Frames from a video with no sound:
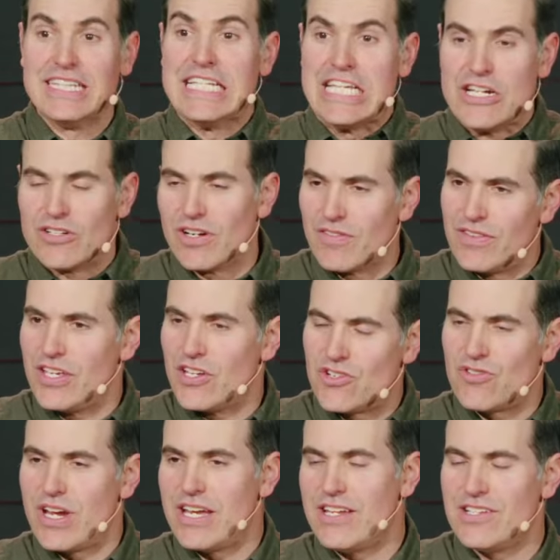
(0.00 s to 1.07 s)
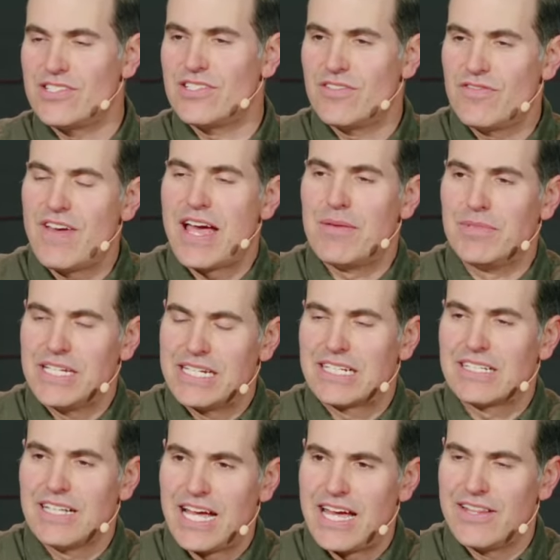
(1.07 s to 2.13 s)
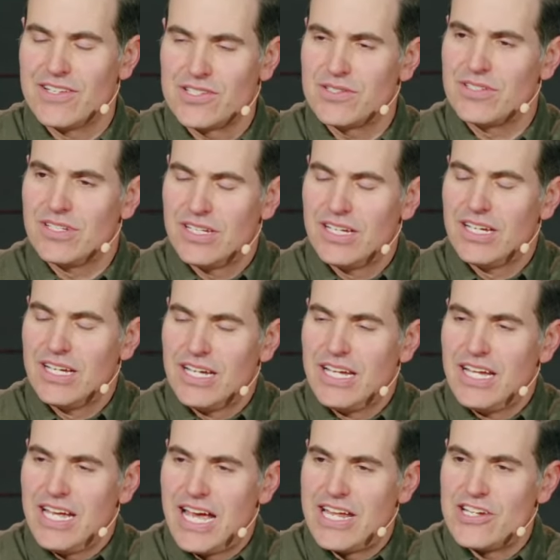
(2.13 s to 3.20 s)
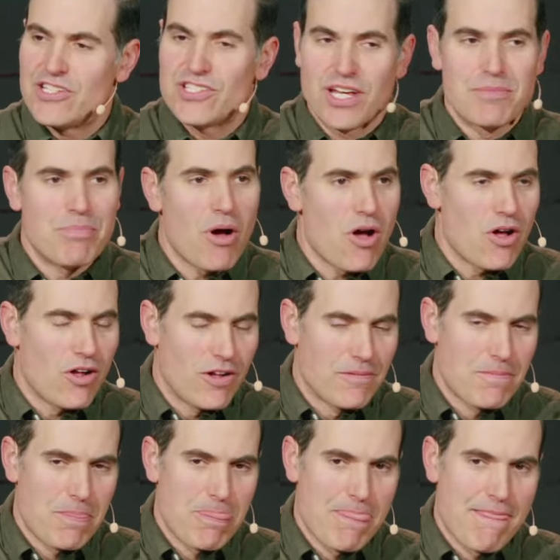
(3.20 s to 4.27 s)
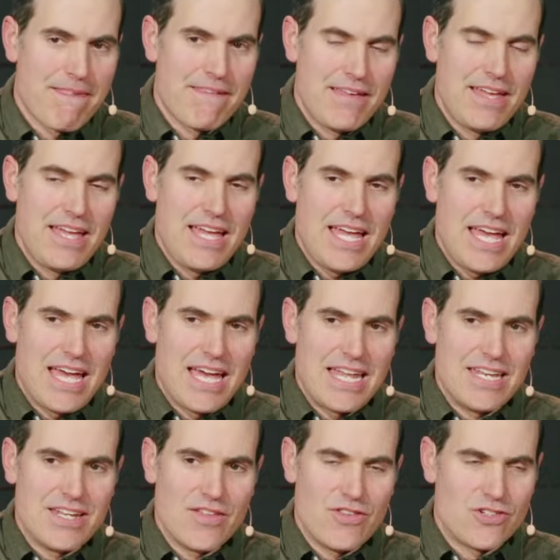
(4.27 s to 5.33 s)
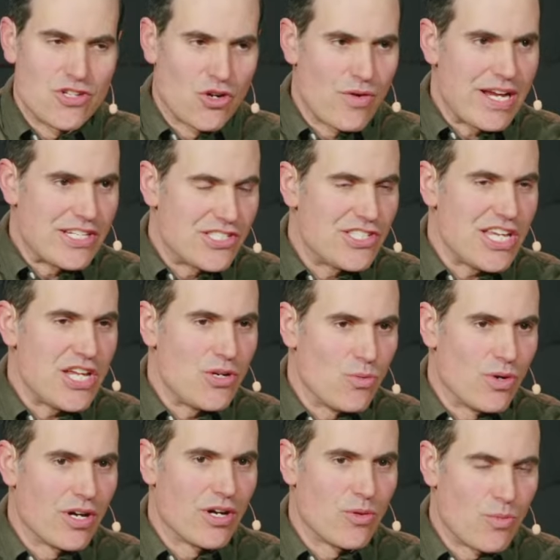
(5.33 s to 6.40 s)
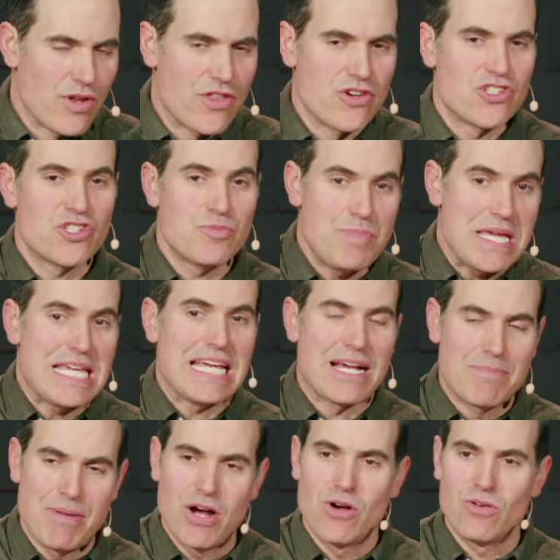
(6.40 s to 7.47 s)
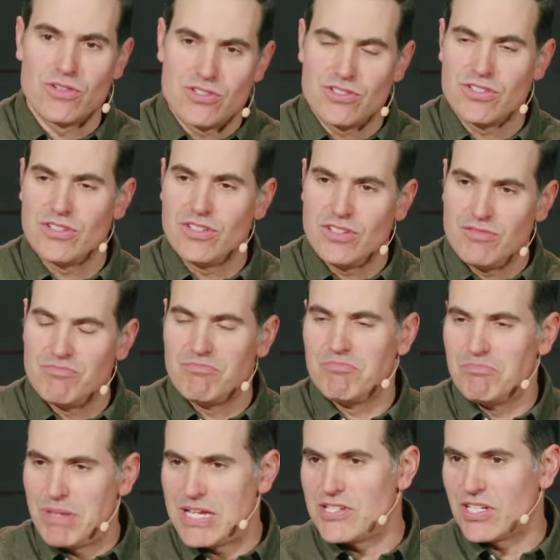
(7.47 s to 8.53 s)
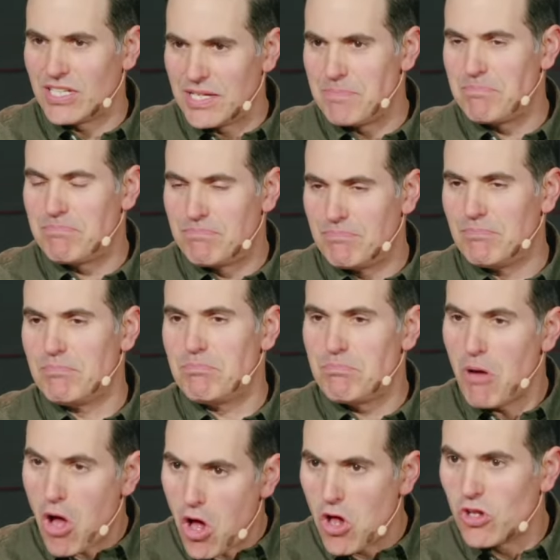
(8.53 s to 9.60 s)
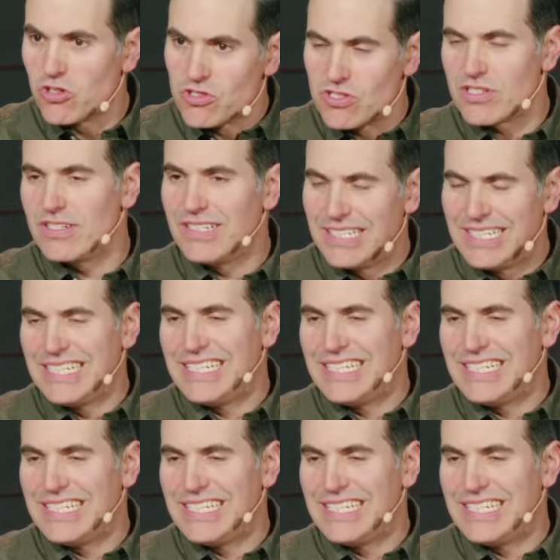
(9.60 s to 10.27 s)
the leader of the Atreides family and clan, this, and his son Paul. And uh, there's a great scene where, where they're speaking about basically Paul's